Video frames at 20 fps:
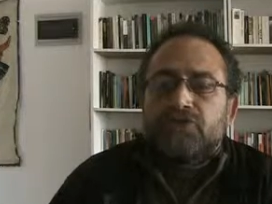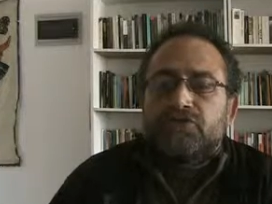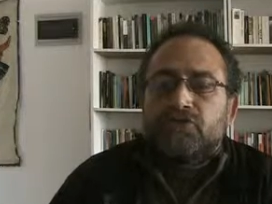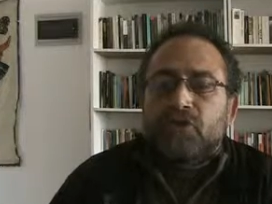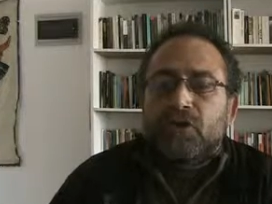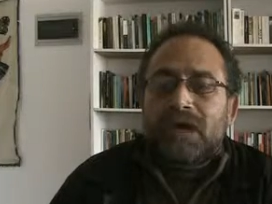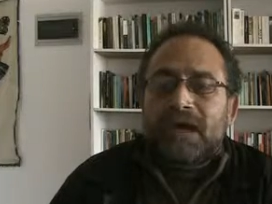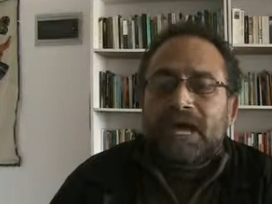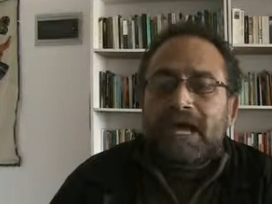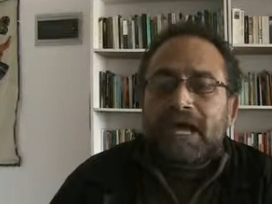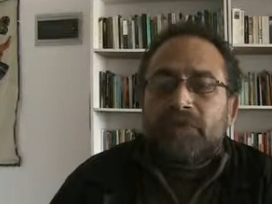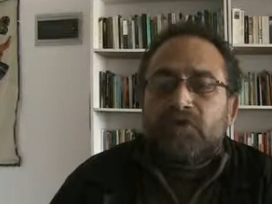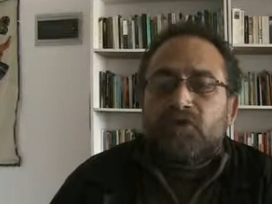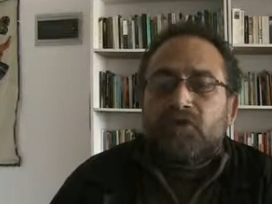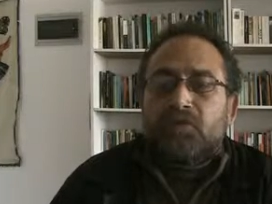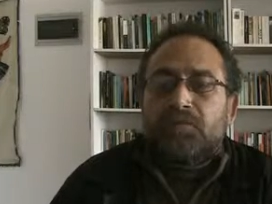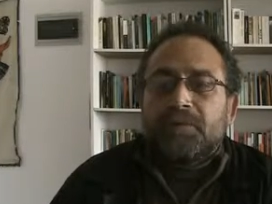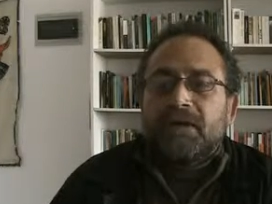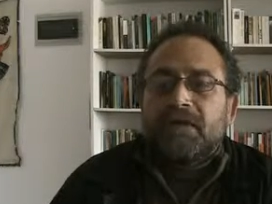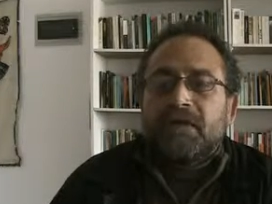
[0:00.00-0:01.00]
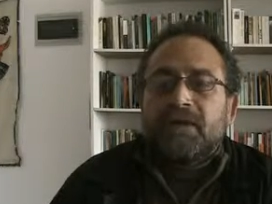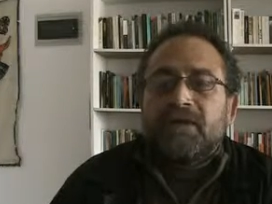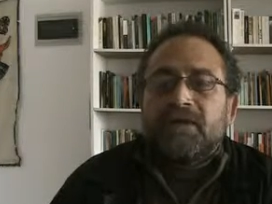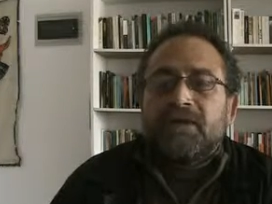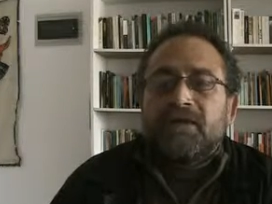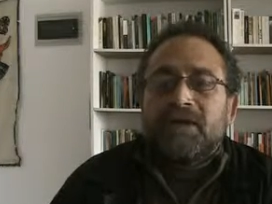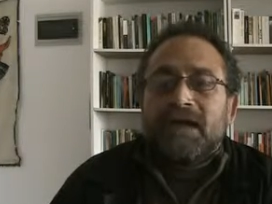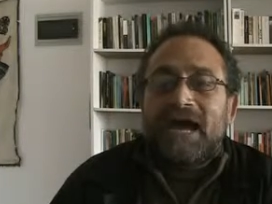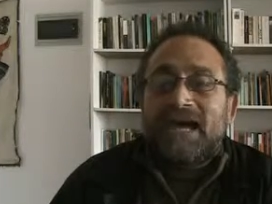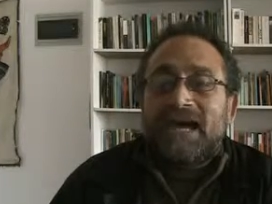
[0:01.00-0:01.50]
to claim to
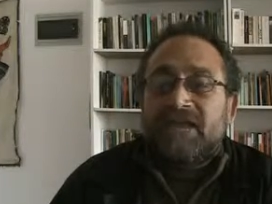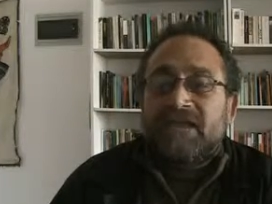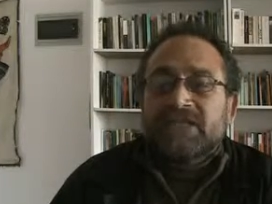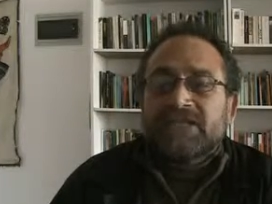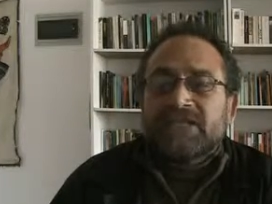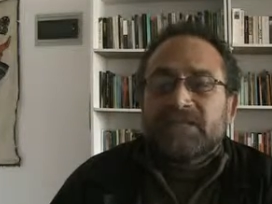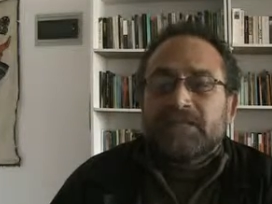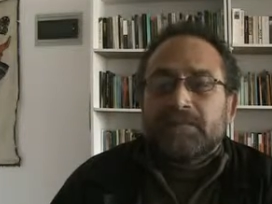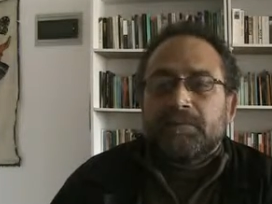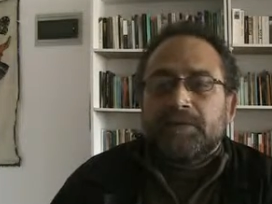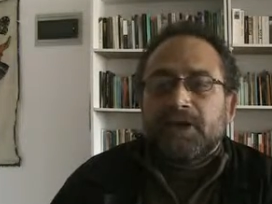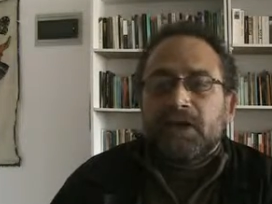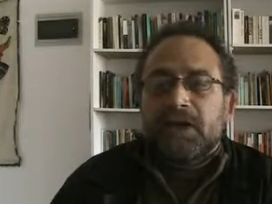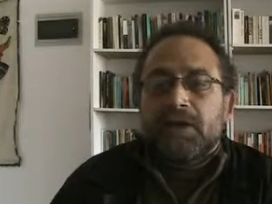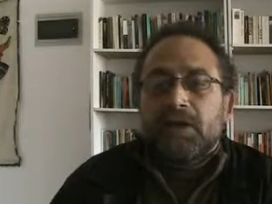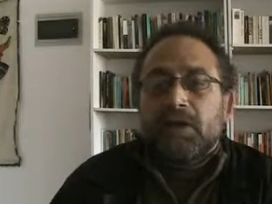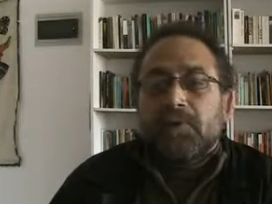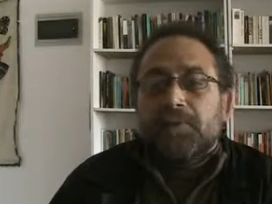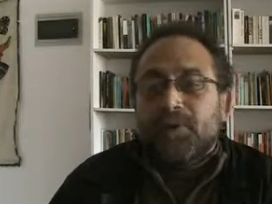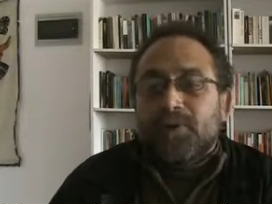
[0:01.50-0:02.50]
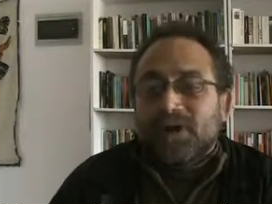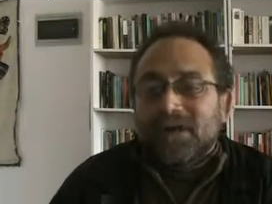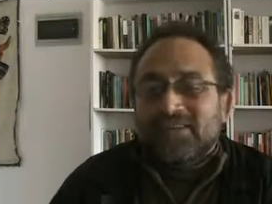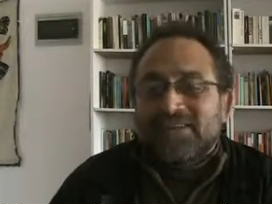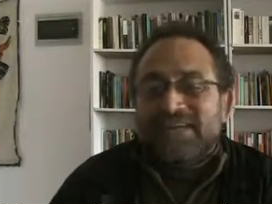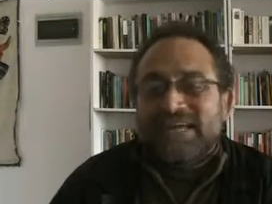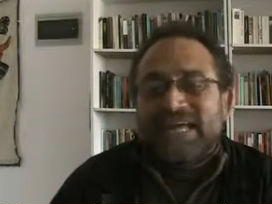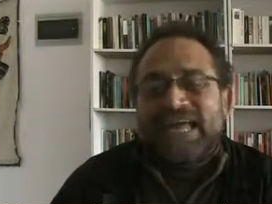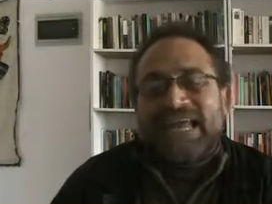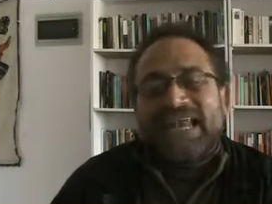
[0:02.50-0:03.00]
be a reasonable
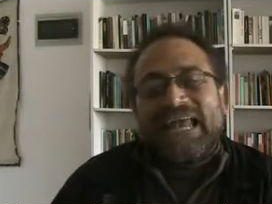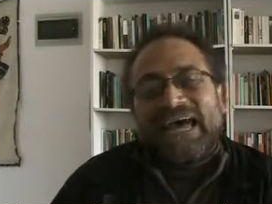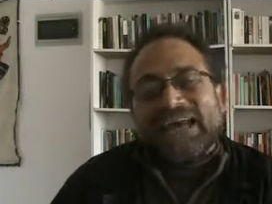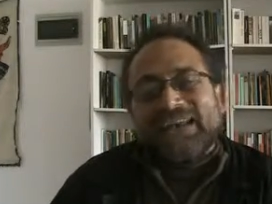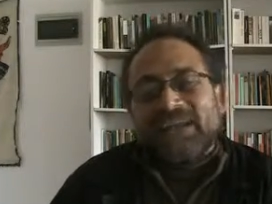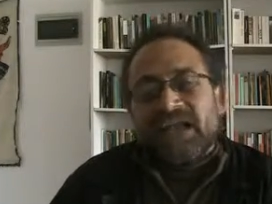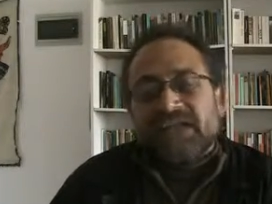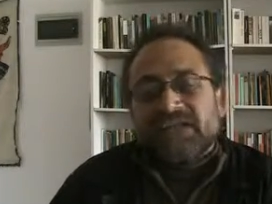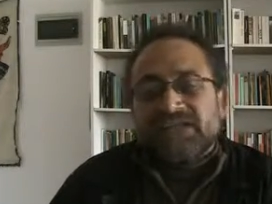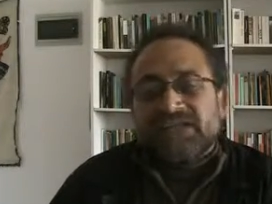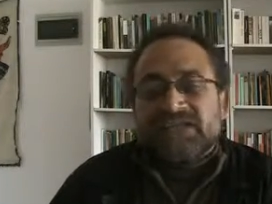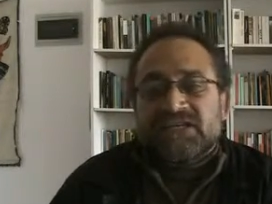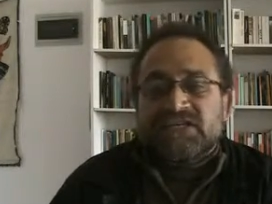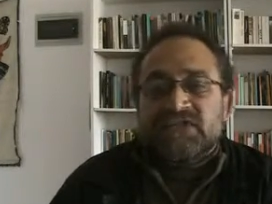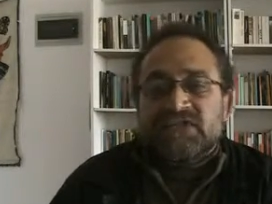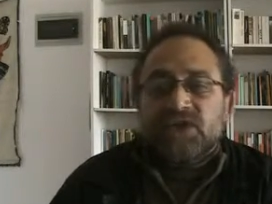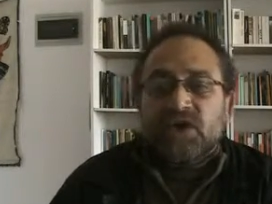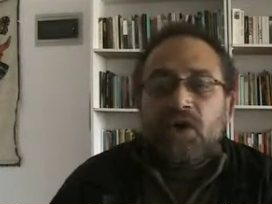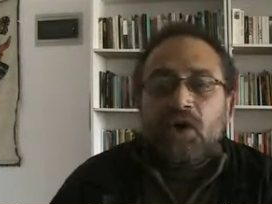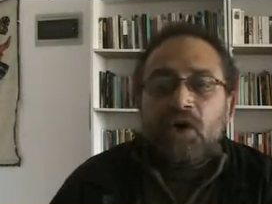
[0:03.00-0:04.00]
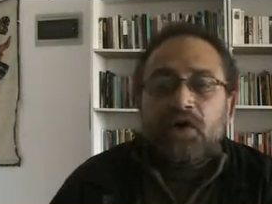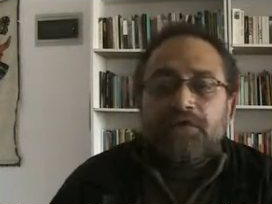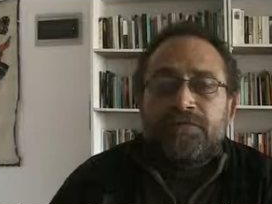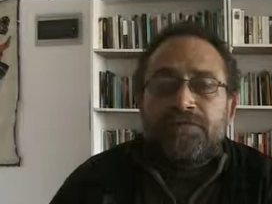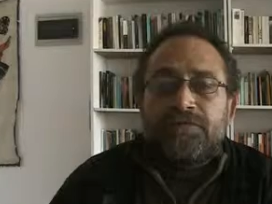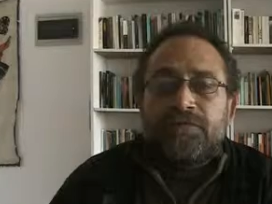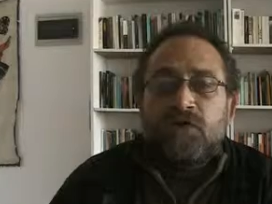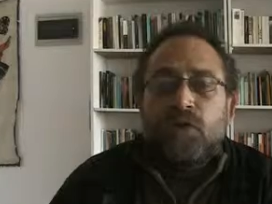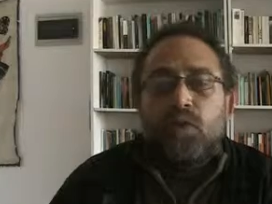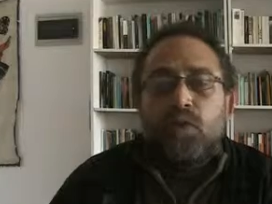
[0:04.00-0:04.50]
political analysis
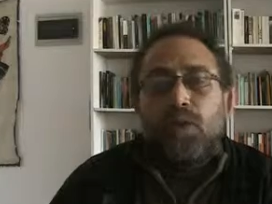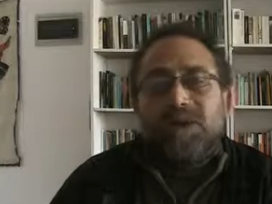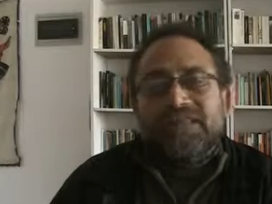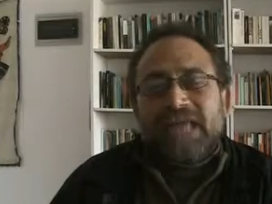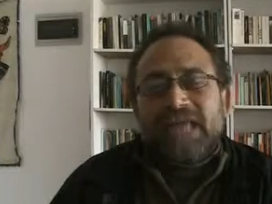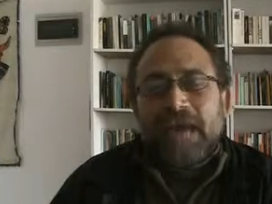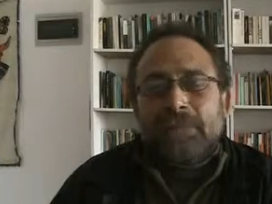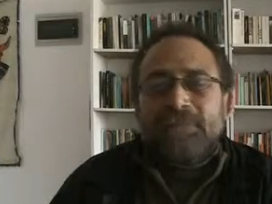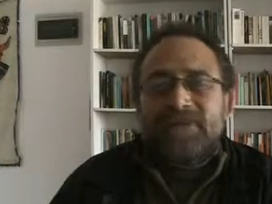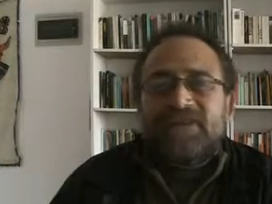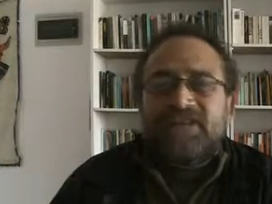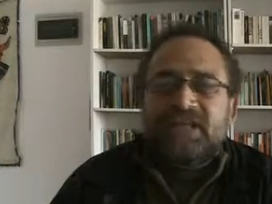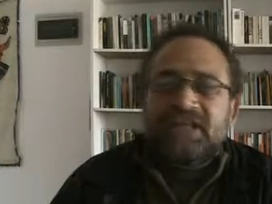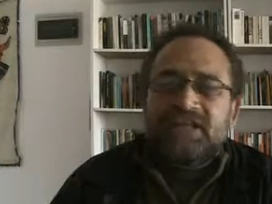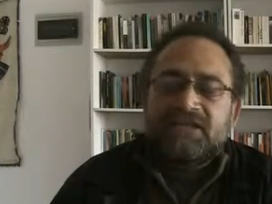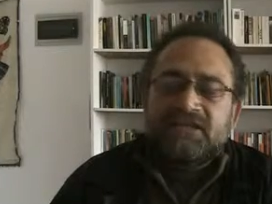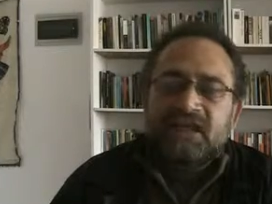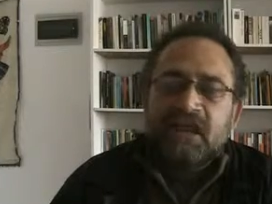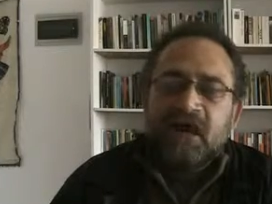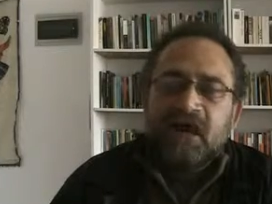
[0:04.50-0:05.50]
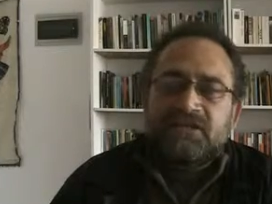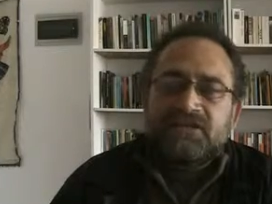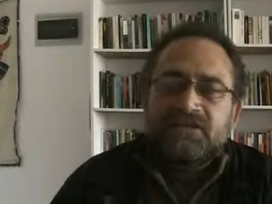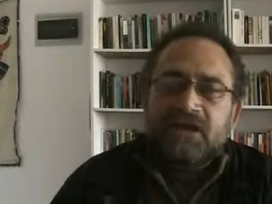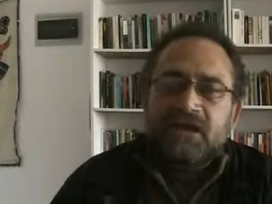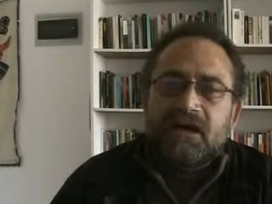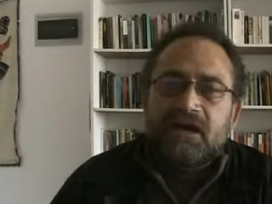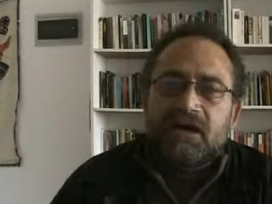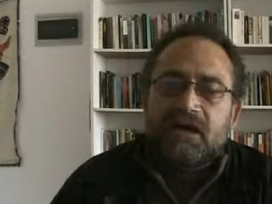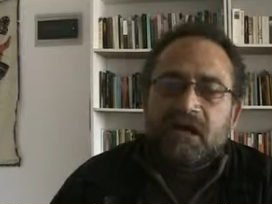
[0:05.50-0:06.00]
of what happened in
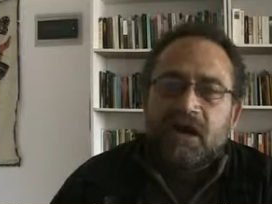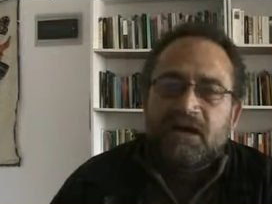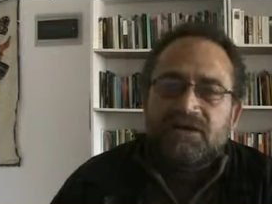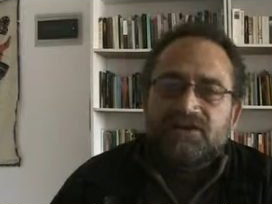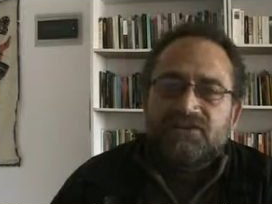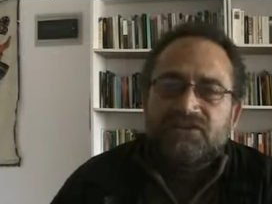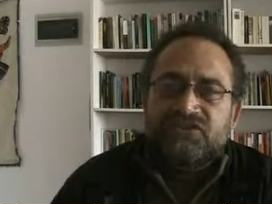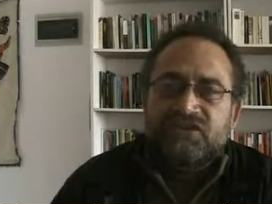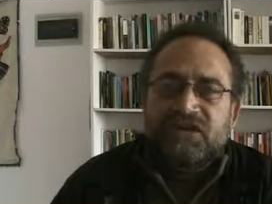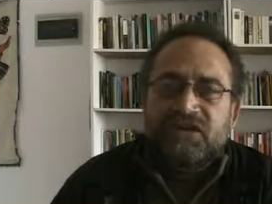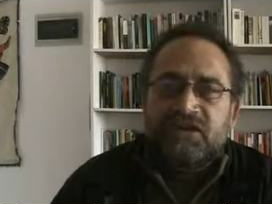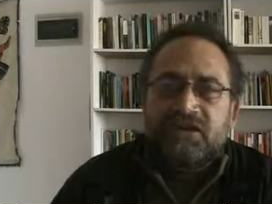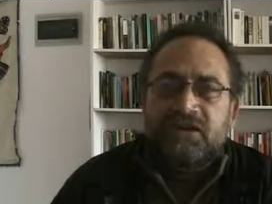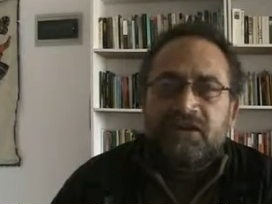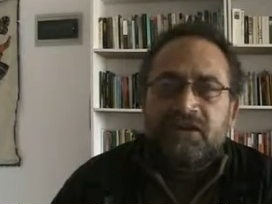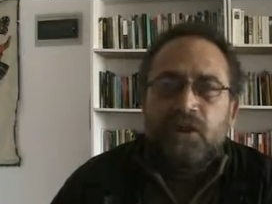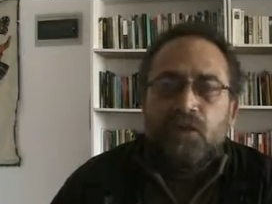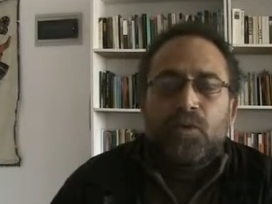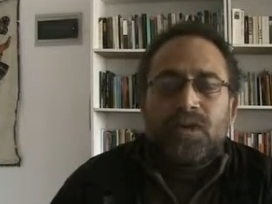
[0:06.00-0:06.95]
Gaza last year,